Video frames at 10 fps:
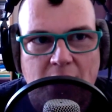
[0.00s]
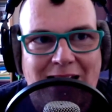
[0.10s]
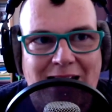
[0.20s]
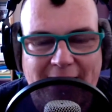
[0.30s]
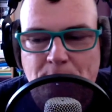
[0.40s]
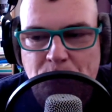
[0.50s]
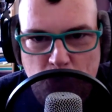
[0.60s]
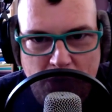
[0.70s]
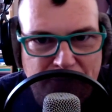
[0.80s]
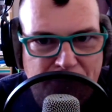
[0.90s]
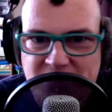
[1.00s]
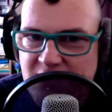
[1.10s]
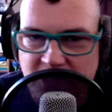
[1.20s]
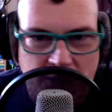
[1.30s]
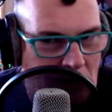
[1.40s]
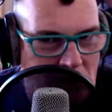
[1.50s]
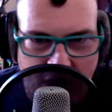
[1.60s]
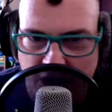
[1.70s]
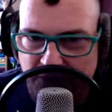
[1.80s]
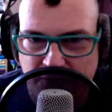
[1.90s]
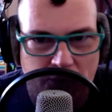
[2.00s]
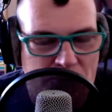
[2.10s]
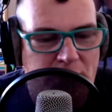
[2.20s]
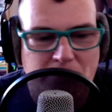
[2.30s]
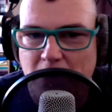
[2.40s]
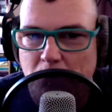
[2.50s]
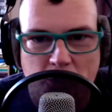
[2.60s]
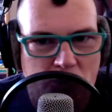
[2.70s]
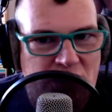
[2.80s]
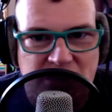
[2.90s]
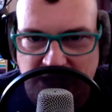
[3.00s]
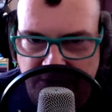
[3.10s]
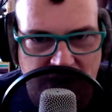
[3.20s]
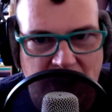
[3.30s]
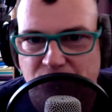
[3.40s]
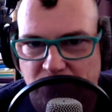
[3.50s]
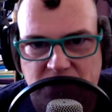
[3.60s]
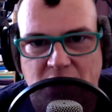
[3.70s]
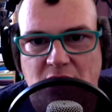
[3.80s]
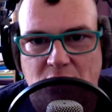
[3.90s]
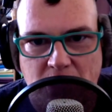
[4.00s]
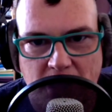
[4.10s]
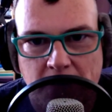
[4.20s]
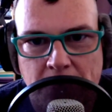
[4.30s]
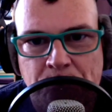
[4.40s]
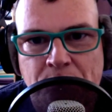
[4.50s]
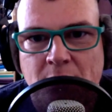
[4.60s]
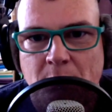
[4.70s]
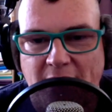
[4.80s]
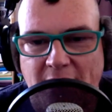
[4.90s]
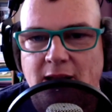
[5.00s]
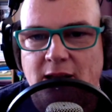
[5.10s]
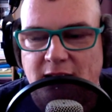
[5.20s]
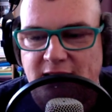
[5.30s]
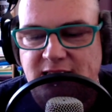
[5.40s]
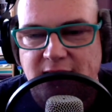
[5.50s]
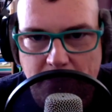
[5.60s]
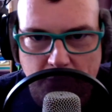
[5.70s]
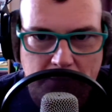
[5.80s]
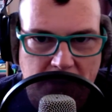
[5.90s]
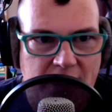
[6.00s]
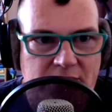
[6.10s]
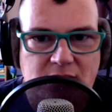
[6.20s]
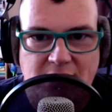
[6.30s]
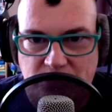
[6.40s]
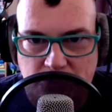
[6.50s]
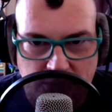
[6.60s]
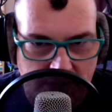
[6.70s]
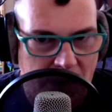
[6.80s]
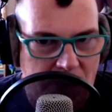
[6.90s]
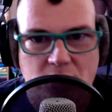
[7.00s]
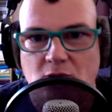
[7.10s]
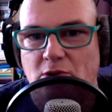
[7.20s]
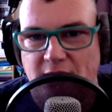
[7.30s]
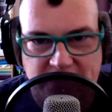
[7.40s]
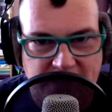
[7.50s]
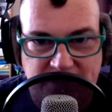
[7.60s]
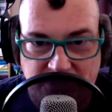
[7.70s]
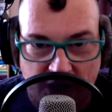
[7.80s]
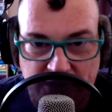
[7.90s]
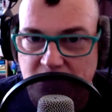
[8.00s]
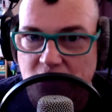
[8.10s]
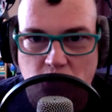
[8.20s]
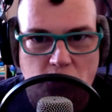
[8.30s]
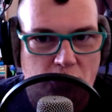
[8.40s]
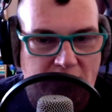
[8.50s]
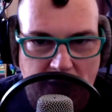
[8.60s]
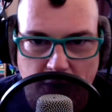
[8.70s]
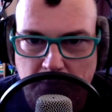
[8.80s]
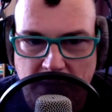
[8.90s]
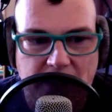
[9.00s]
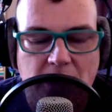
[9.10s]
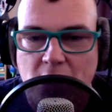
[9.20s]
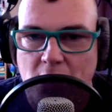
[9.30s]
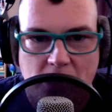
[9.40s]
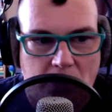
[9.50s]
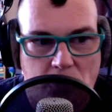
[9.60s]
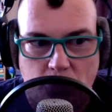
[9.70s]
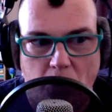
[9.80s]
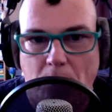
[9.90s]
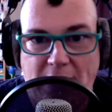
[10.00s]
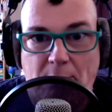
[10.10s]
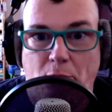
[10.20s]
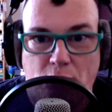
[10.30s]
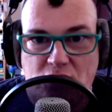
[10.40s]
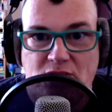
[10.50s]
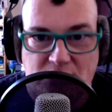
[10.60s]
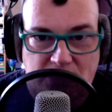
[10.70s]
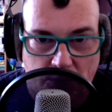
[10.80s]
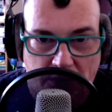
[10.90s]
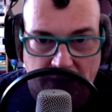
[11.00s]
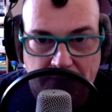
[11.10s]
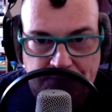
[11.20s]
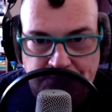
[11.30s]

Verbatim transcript: like you have face id on a lot of phones you can buy a moto g7 and get face id okay but it's camera based, it's two dimensional, that it's not secure. You cannot make Google Pay purchases with it.